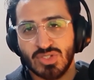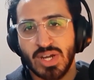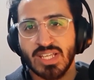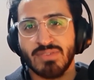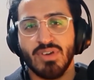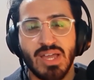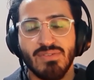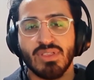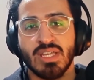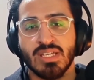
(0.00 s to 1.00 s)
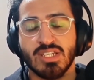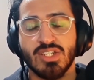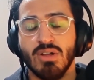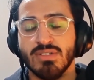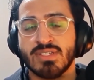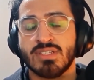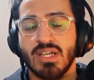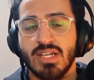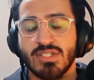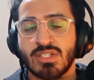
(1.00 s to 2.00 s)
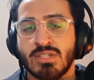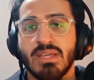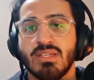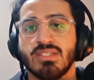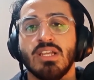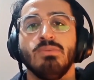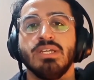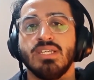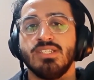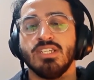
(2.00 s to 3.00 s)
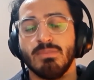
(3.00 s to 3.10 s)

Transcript: to convert everything into dollars just to make things a little bit easier,